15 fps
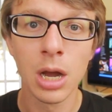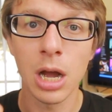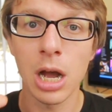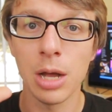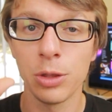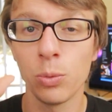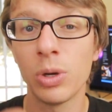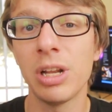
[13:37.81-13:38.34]

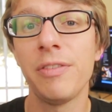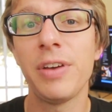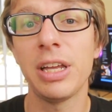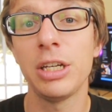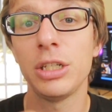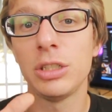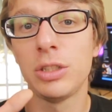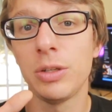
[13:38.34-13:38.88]
Uh, the one
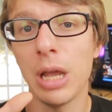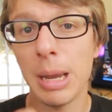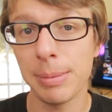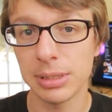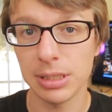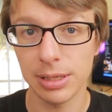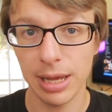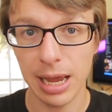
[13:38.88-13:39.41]
advantage
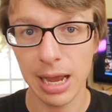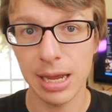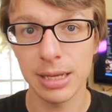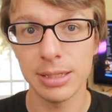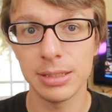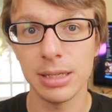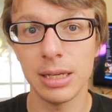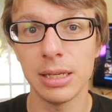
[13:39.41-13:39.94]
Amazon
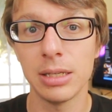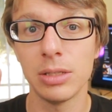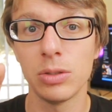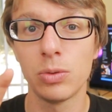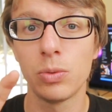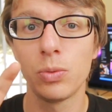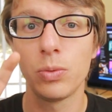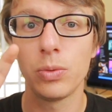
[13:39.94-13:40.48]
has
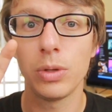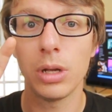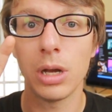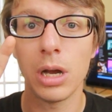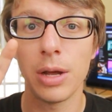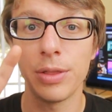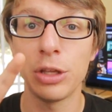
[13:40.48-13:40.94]
is uh,